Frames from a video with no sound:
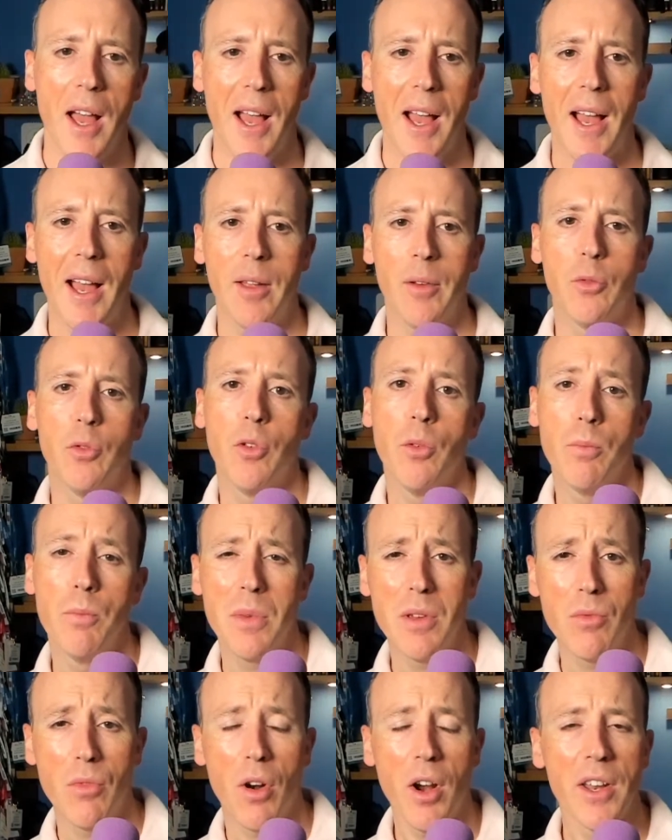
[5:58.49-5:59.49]
And for
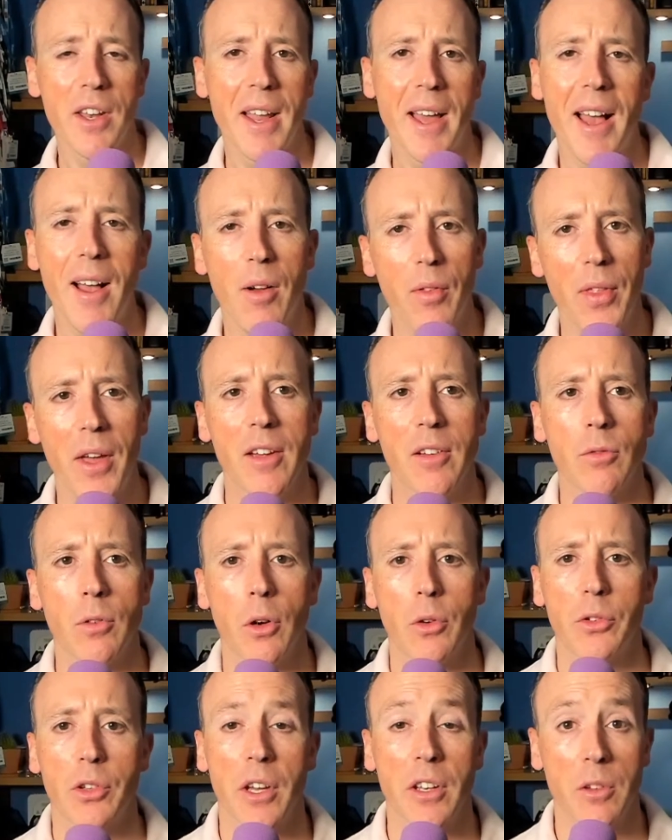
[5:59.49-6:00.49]
me right now, that
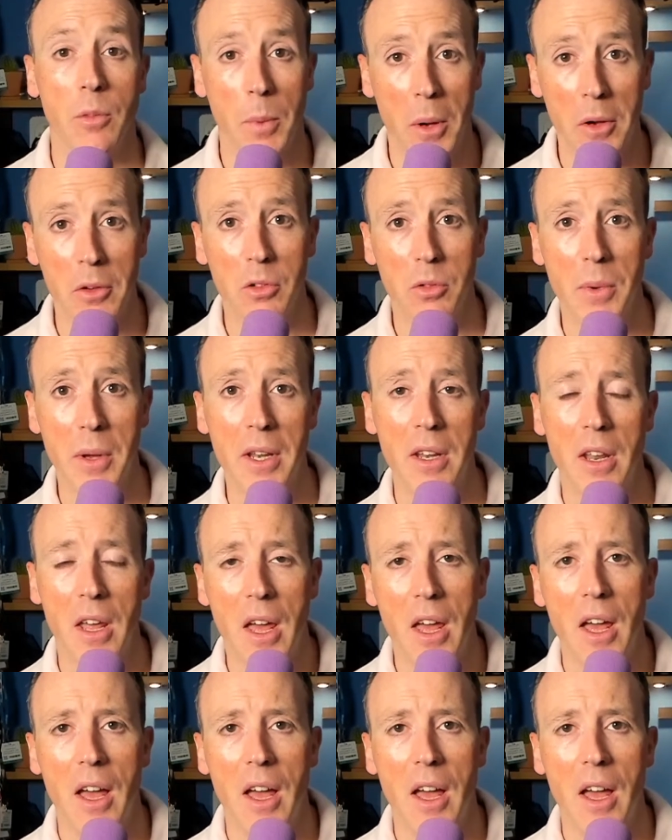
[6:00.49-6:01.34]
involves going to Postman,